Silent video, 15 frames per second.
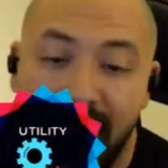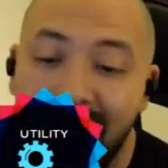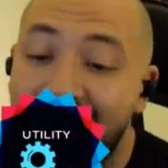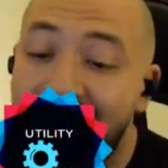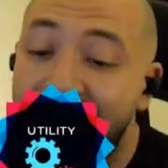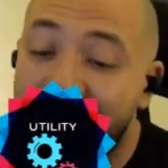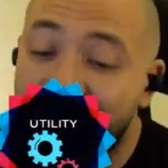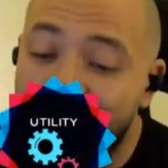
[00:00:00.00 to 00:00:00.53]

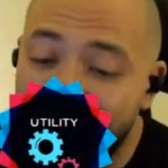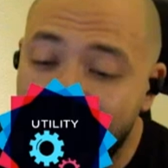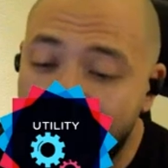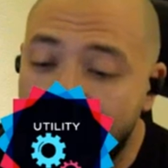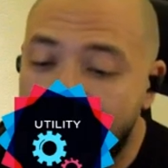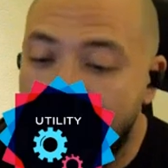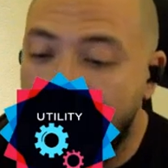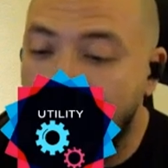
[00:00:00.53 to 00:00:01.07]
think
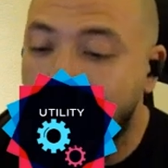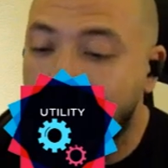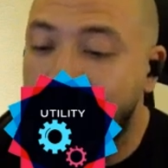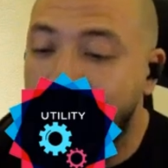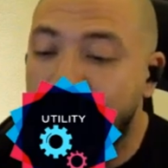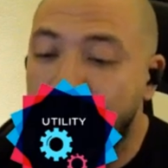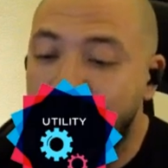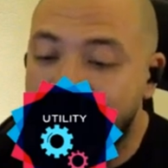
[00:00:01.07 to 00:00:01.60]
about the
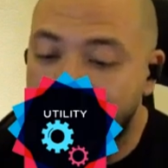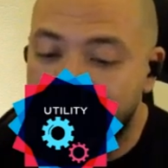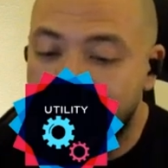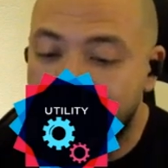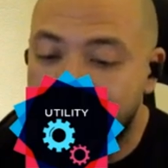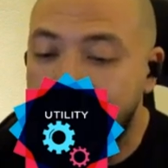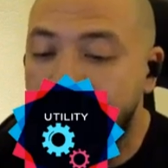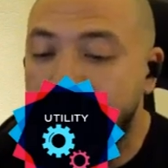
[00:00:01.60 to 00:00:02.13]
utility
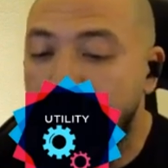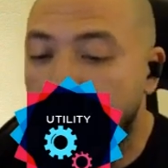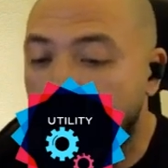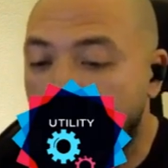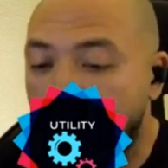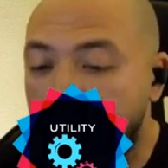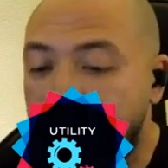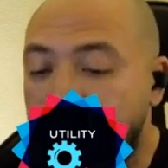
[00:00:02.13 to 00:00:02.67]
you
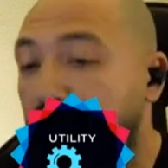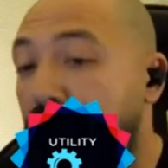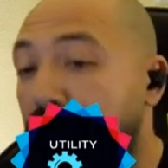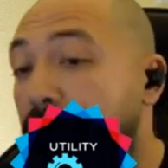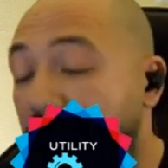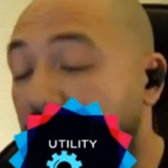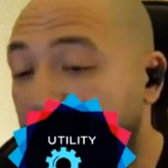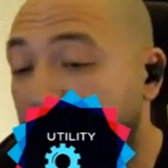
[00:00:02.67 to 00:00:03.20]
want for your
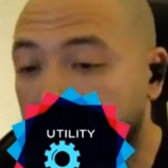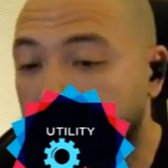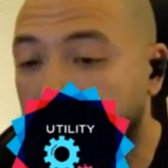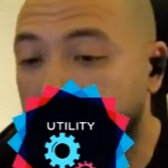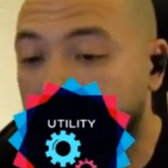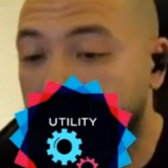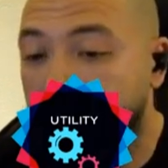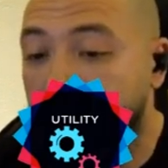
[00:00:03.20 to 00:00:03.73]
microlearning.
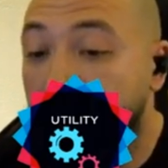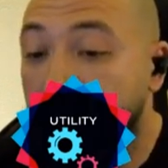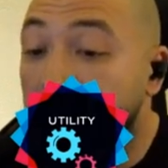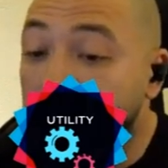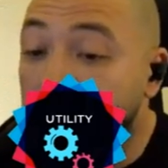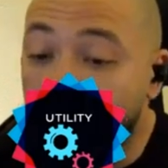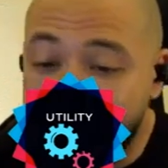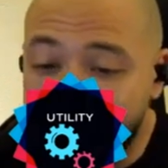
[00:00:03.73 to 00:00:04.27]

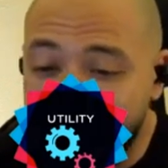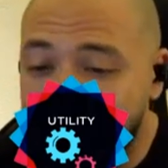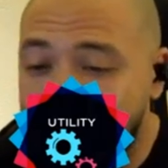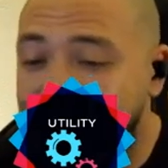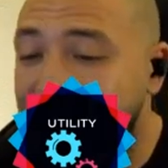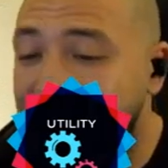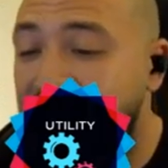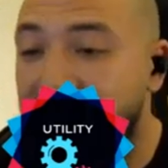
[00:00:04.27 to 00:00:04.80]
Utility
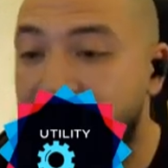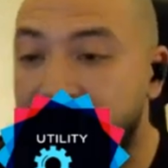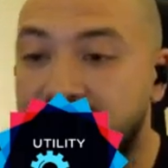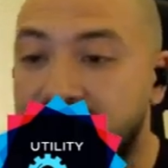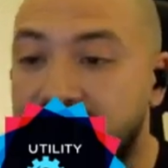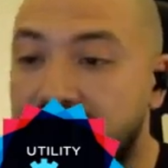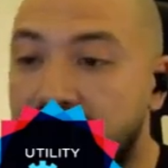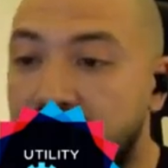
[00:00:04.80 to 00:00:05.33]

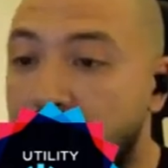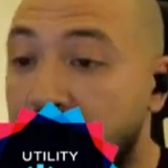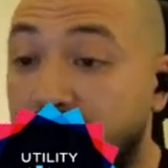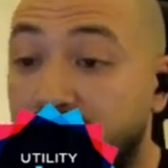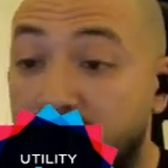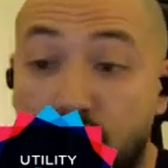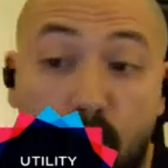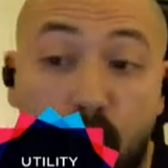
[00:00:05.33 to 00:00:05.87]
is maybe
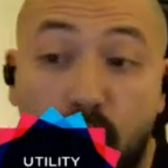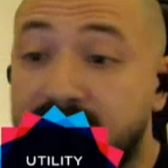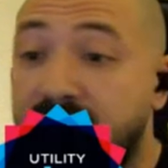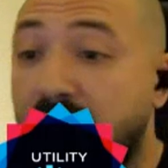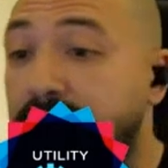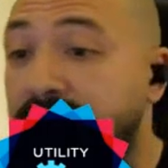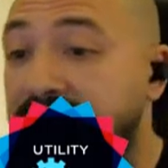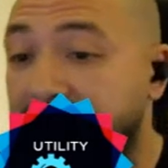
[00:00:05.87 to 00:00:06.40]
course
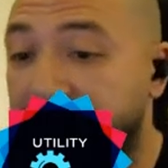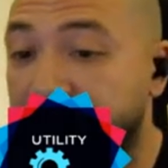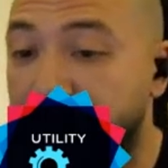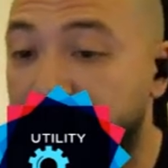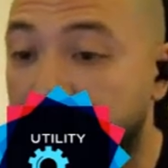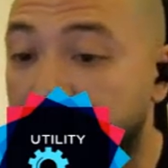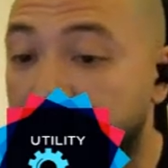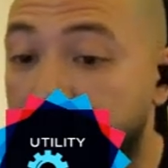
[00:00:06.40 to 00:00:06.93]
augmentation.
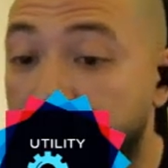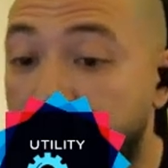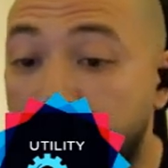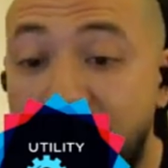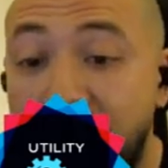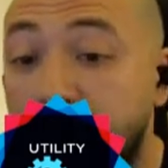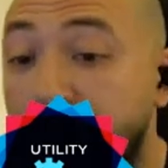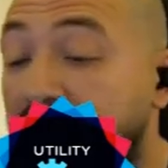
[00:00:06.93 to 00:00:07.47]

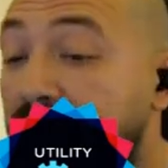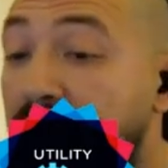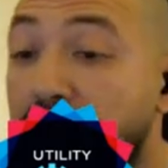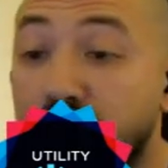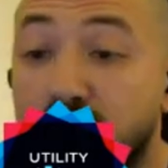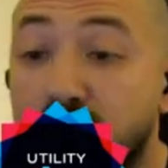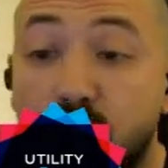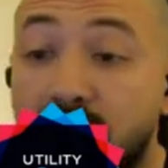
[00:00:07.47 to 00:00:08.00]
Maybe
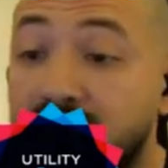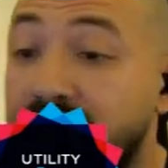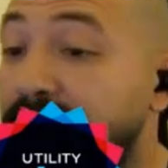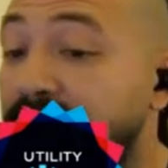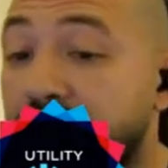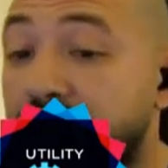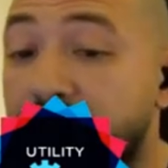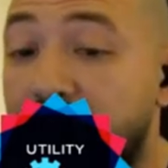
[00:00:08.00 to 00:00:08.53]
you want them to
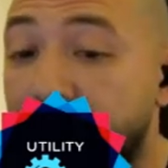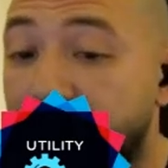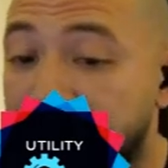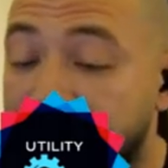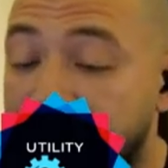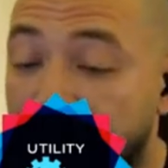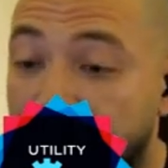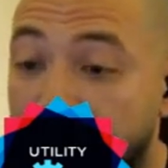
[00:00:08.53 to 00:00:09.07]
remember
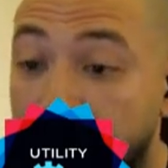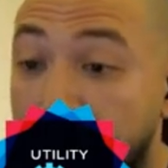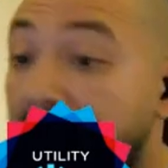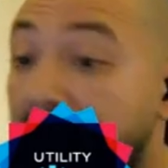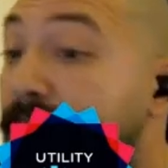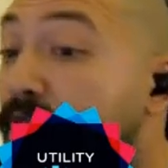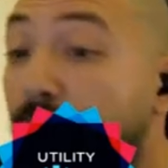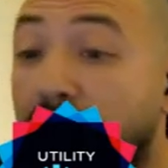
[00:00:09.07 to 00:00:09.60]
something. Maybe
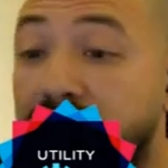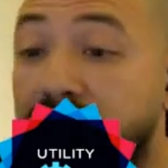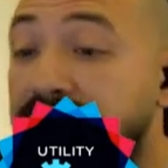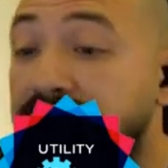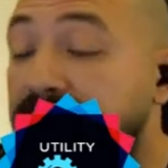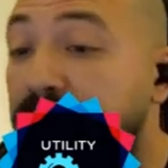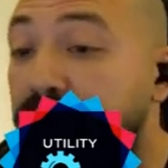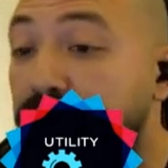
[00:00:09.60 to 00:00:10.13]
you want this
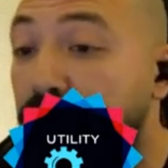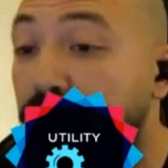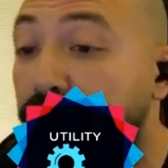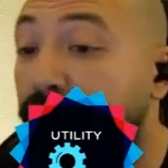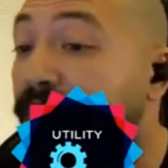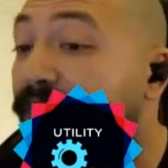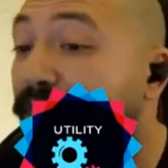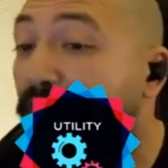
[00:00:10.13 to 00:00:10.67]
to do
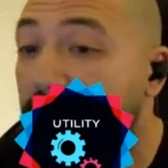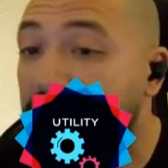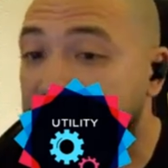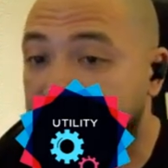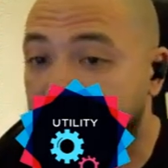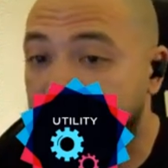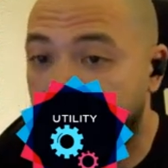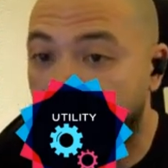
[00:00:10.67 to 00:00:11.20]
performance
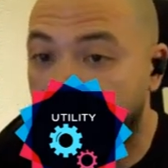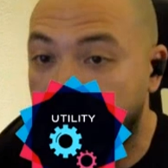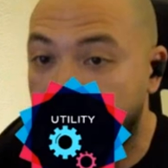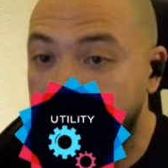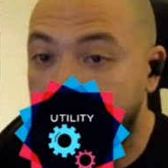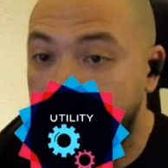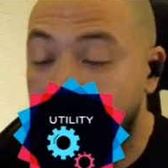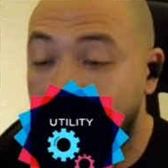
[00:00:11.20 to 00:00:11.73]
support.
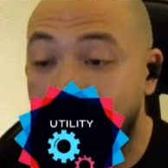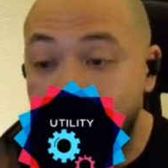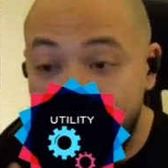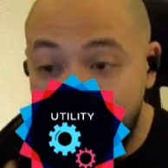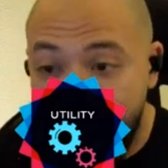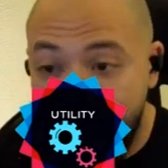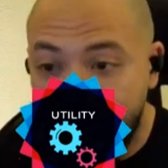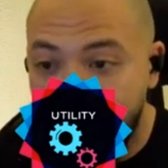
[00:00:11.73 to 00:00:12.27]
And
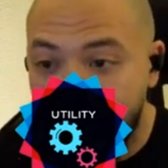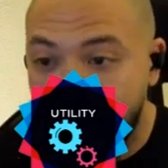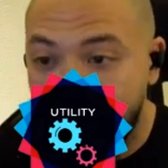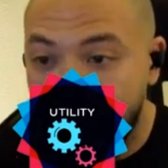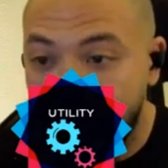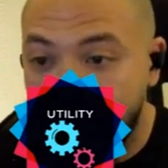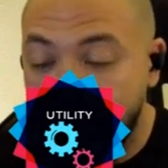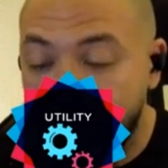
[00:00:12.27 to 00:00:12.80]
then
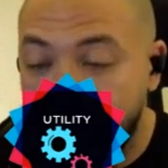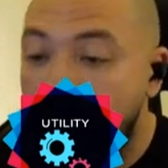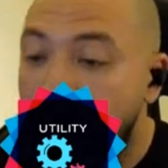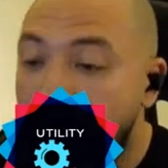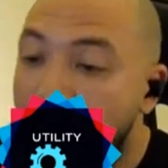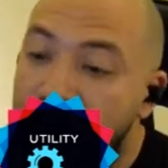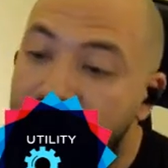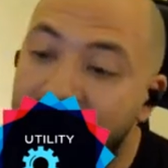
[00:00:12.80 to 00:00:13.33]

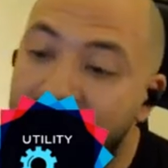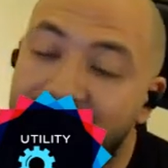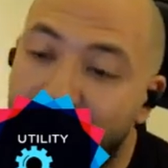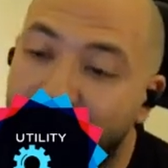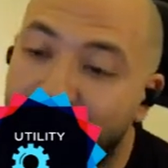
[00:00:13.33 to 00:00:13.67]
think about the